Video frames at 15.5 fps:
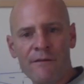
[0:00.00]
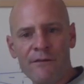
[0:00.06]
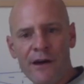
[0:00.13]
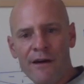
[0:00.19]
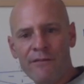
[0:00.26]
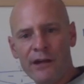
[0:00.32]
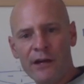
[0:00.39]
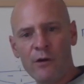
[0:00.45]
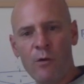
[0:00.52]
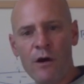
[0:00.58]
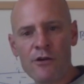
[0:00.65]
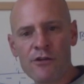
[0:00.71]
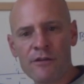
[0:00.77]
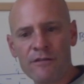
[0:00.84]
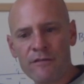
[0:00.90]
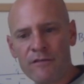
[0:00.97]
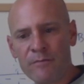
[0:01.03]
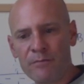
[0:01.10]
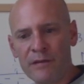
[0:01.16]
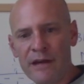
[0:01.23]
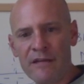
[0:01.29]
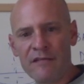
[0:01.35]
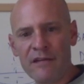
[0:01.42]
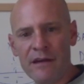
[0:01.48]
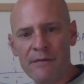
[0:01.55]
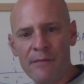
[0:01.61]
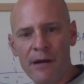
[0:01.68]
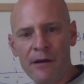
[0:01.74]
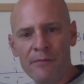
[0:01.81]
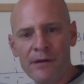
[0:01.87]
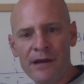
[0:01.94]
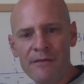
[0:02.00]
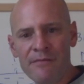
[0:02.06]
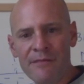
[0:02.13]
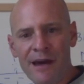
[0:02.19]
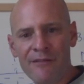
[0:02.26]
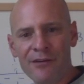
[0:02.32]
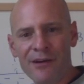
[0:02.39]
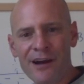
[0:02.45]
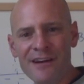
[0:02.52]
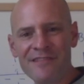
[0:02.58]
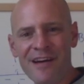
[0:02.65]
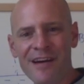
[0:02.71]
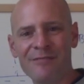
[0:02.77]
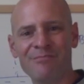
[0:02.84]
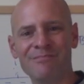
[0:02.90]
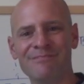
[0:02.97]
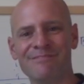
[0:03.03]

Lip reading: If you have any questions, please email me. Have a great day.